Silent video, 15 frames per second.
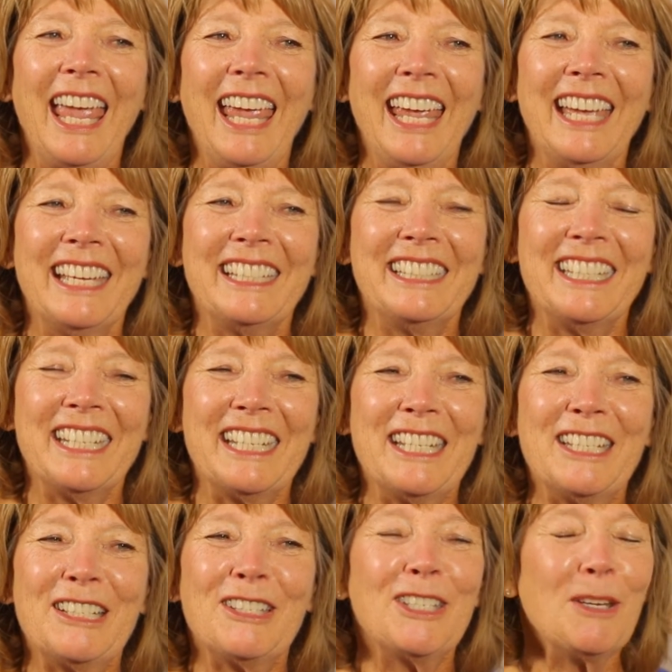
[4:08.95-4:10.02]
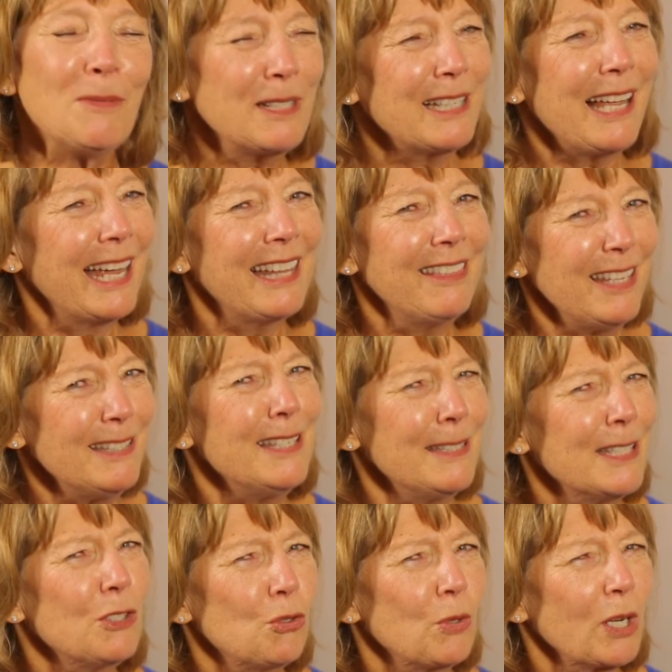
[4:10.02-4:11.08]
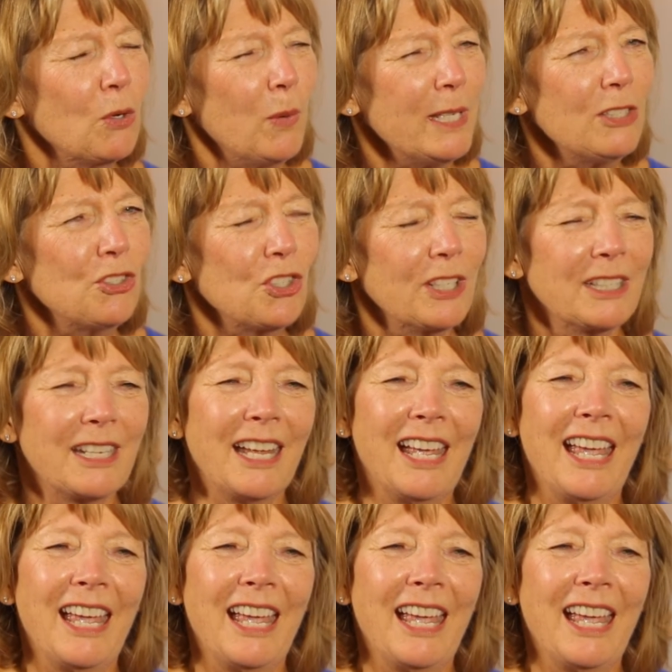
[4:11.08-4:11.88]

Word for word: And she was like, This is a trick question.